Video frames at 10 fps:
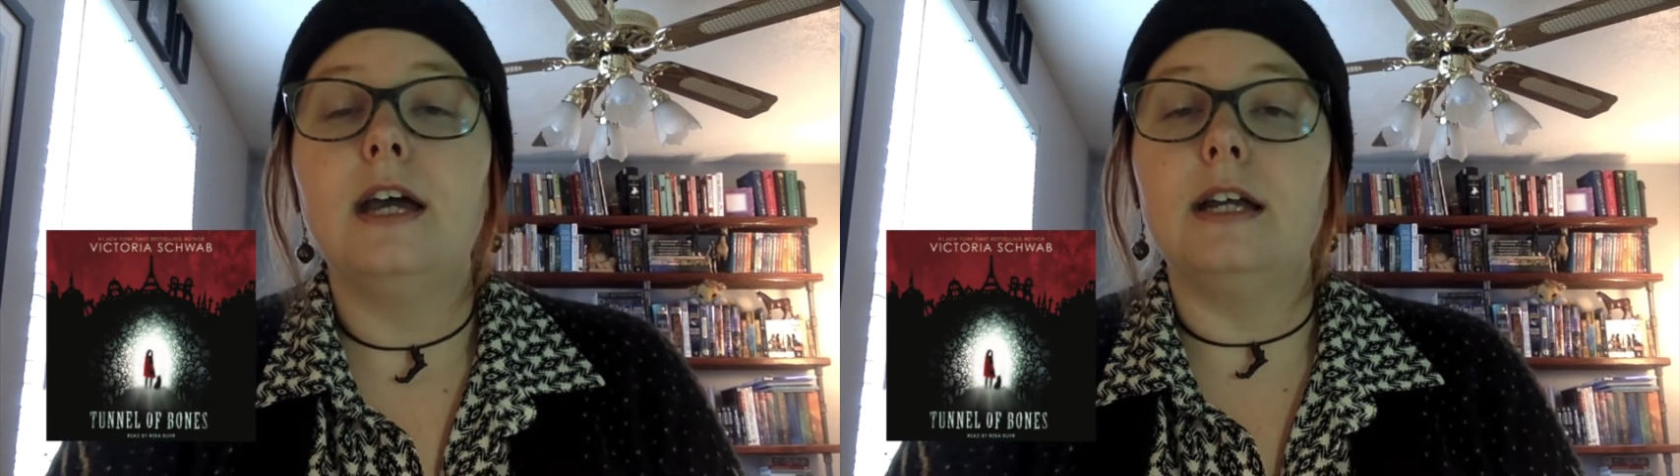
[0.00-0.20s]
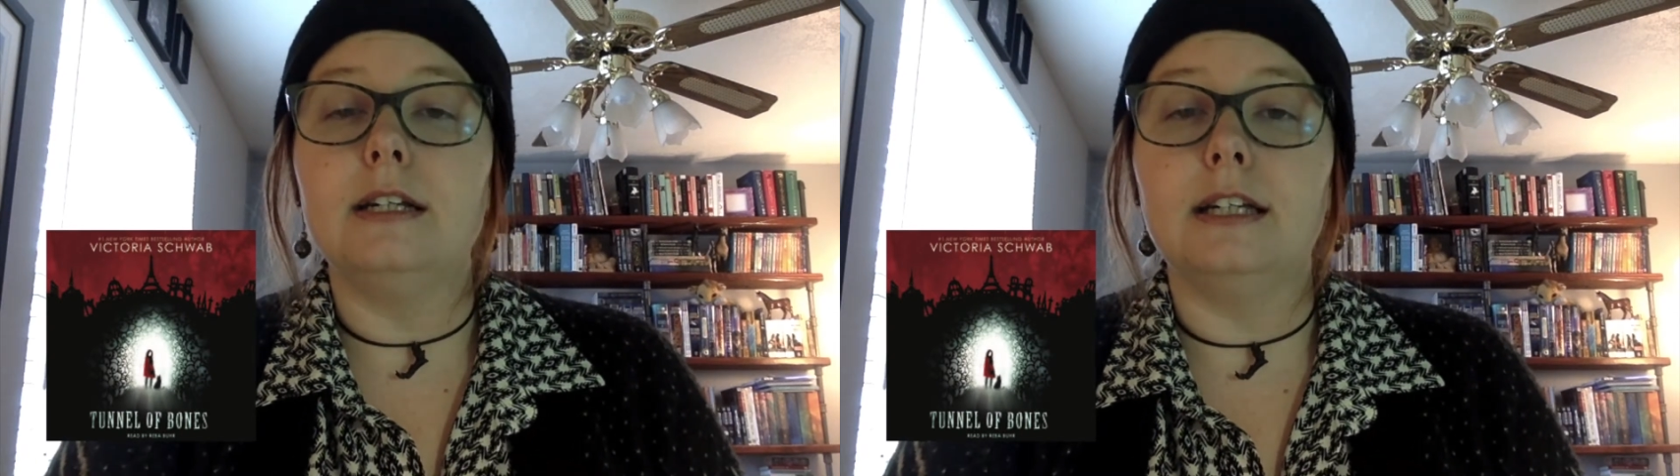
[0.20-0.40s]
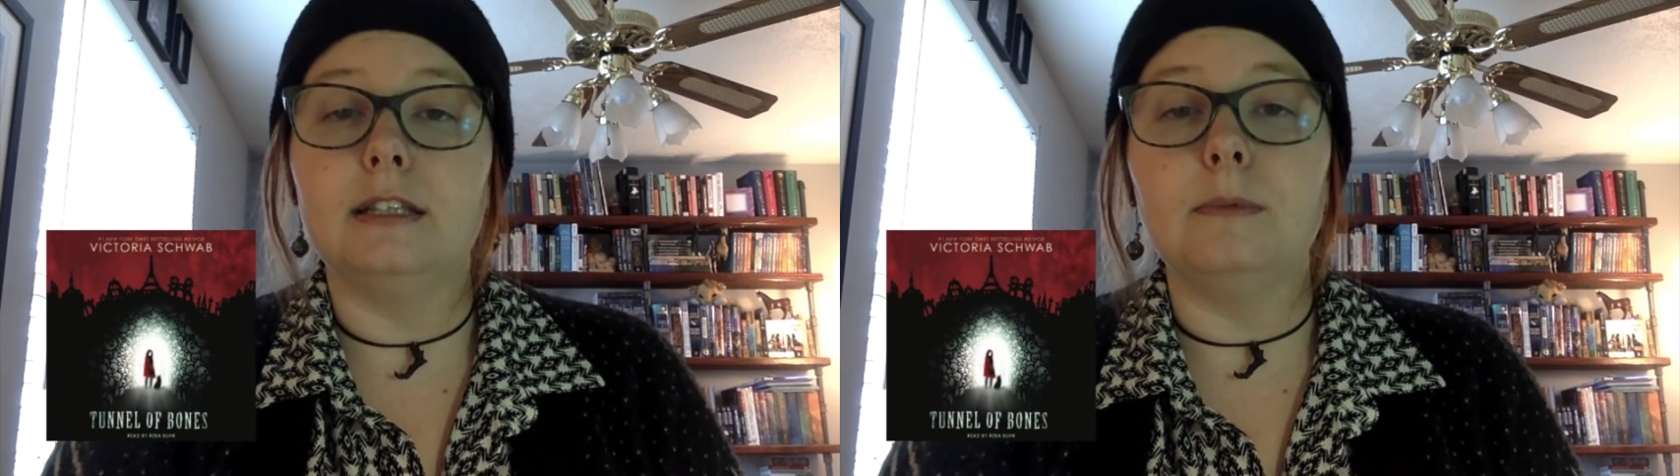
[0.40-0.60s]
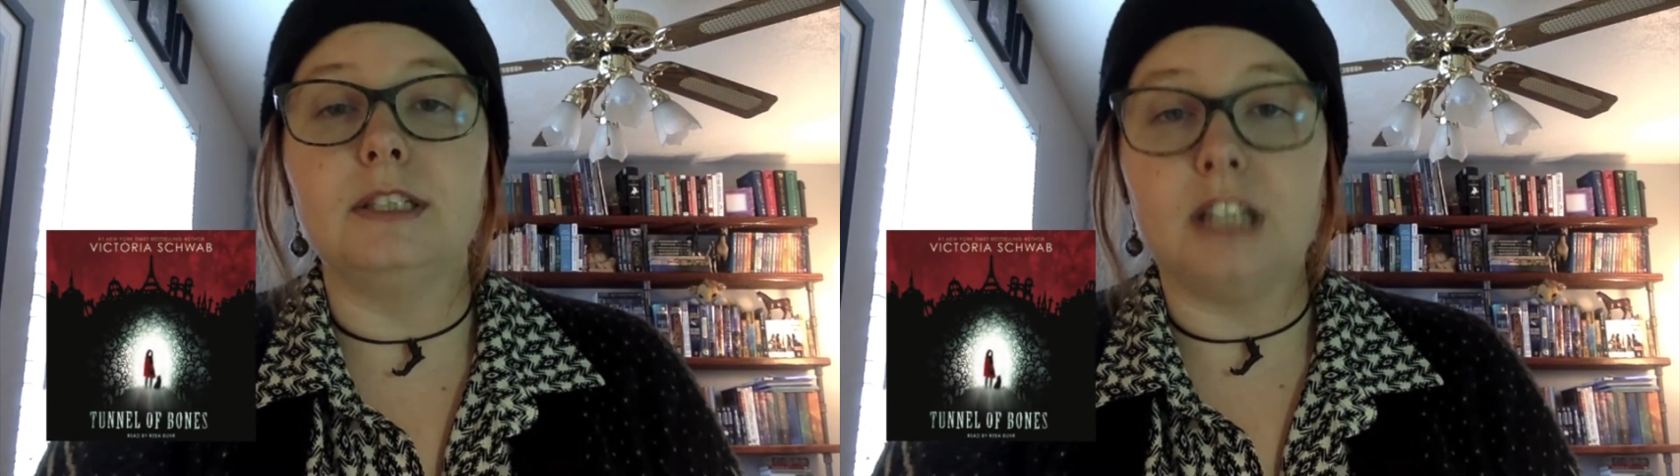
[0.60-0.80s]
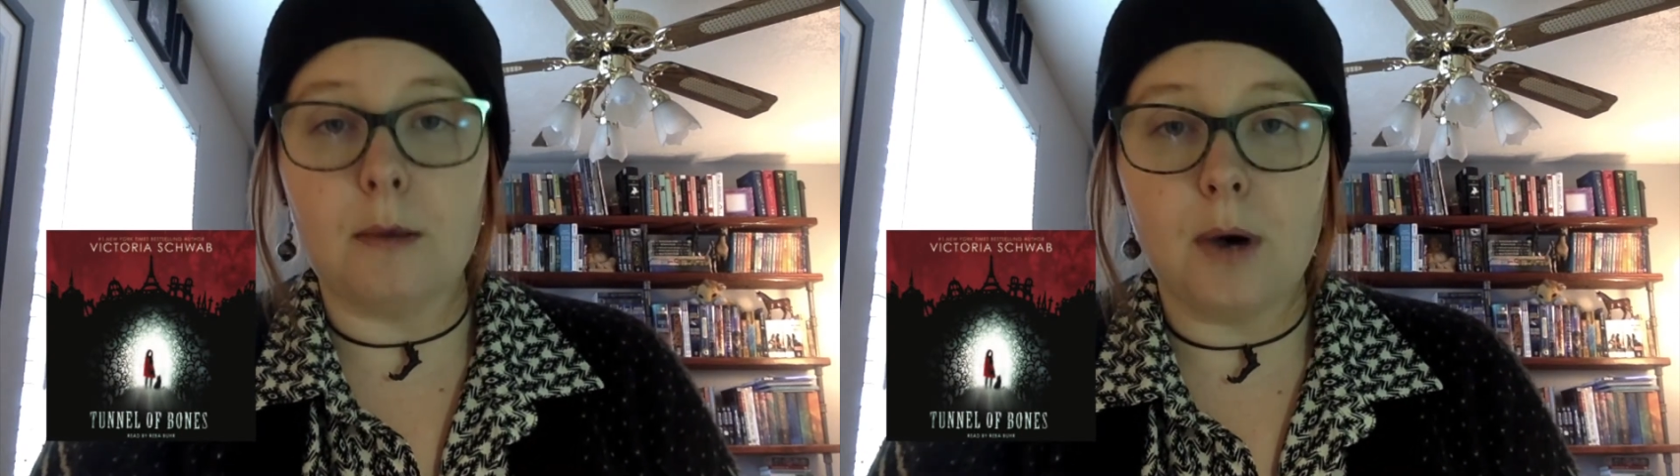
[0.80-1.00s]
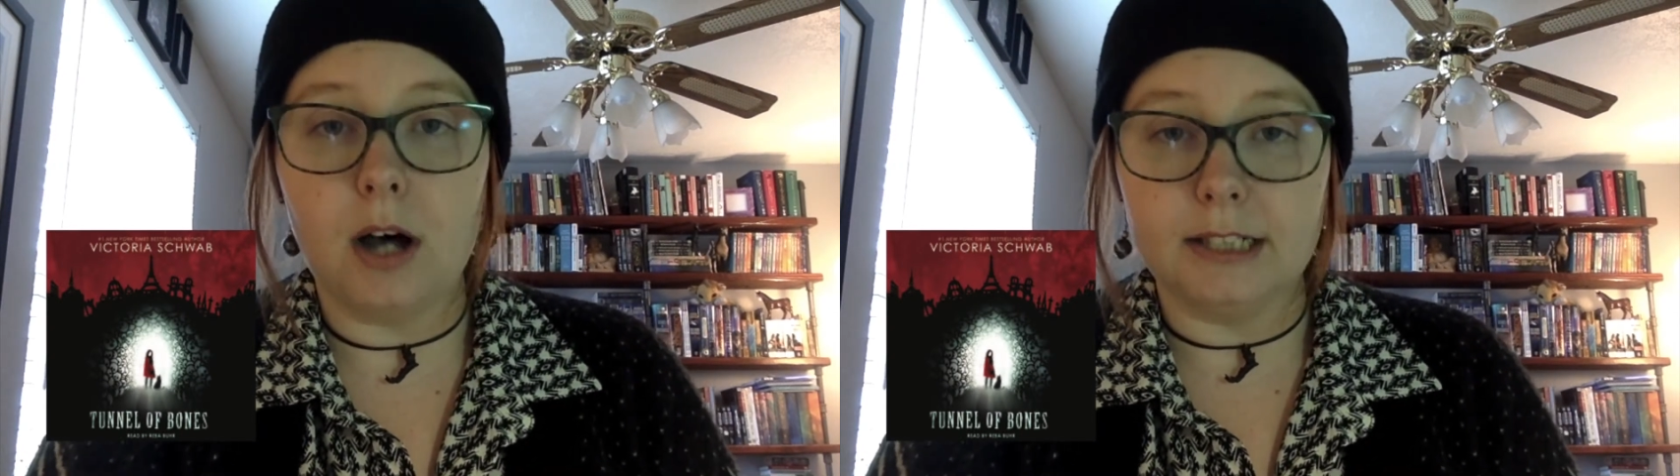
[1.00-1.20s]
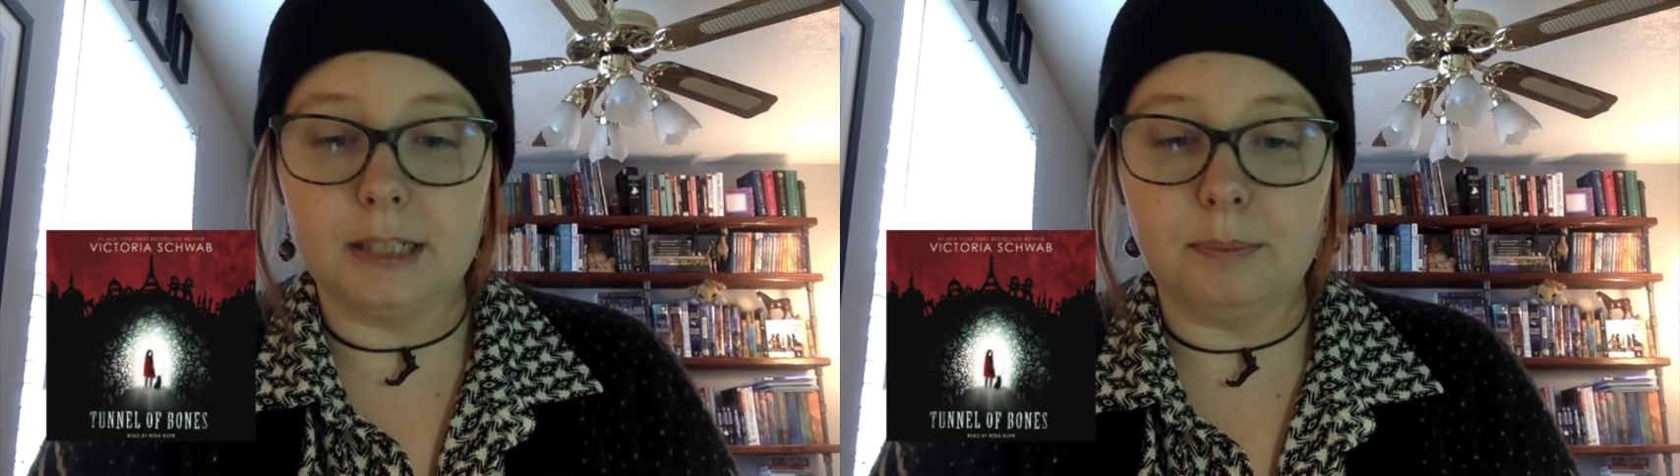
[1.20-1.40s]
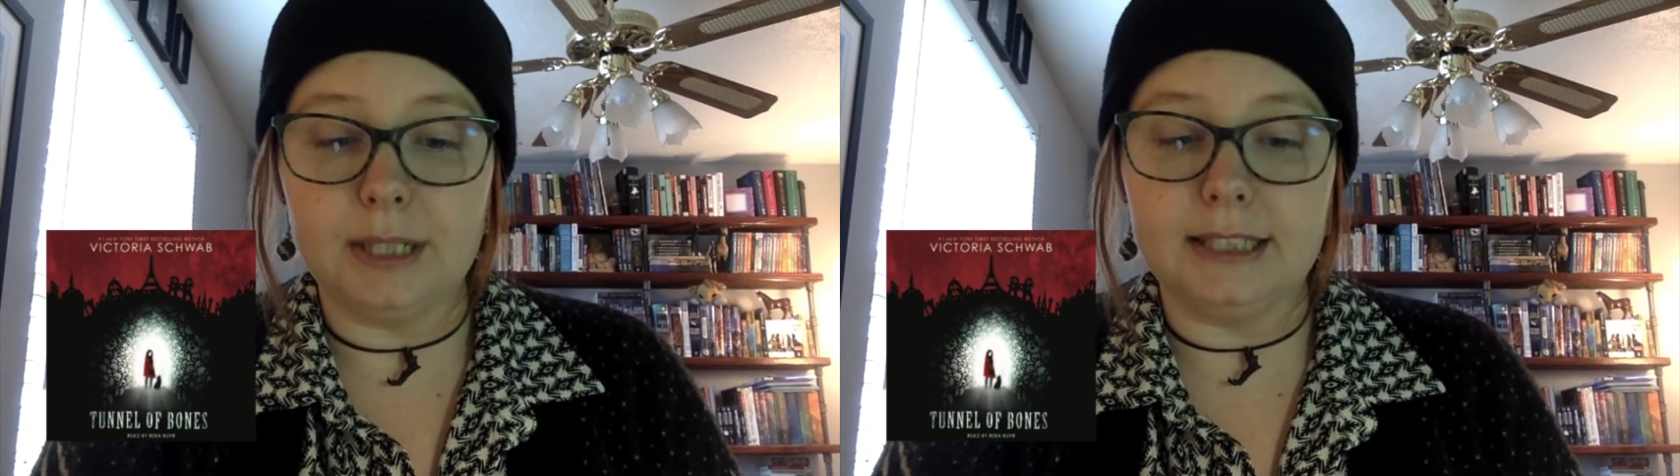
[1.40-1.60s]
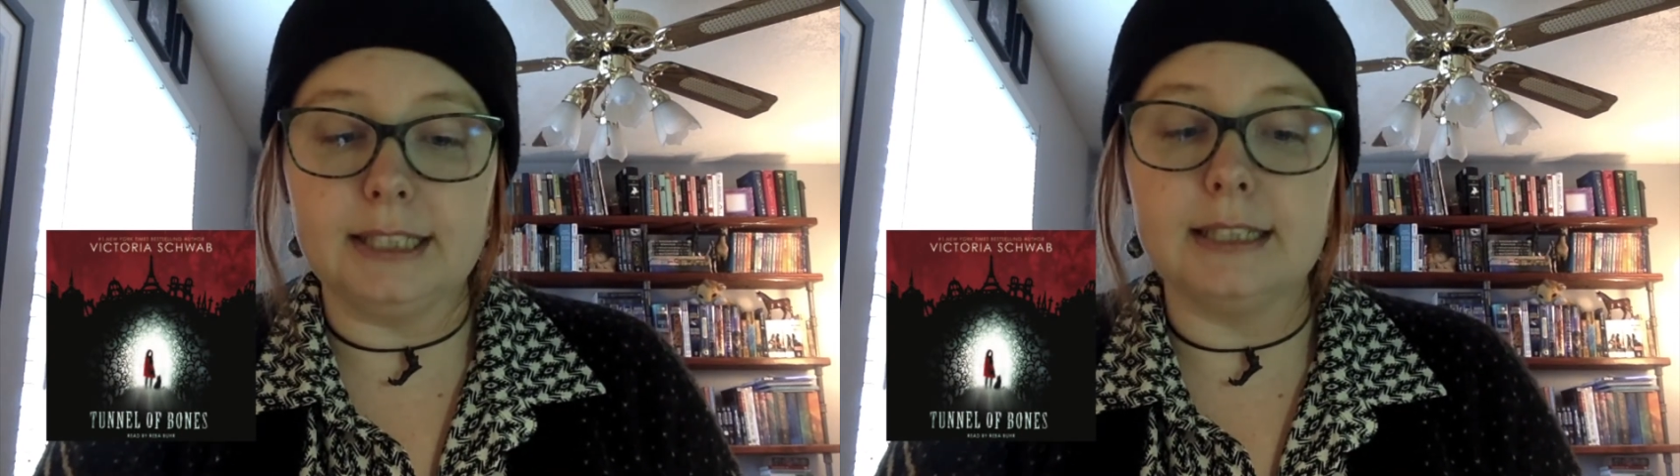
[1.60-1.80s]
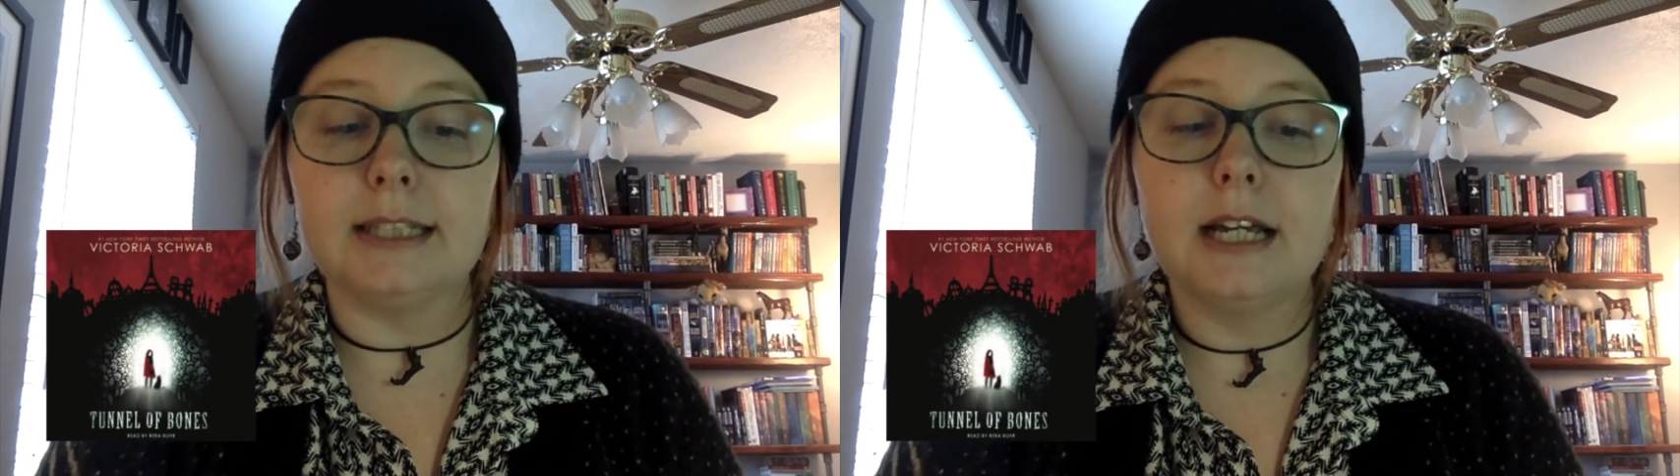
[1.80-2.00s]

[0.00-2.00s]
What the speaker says: and to get them to stop haunting places.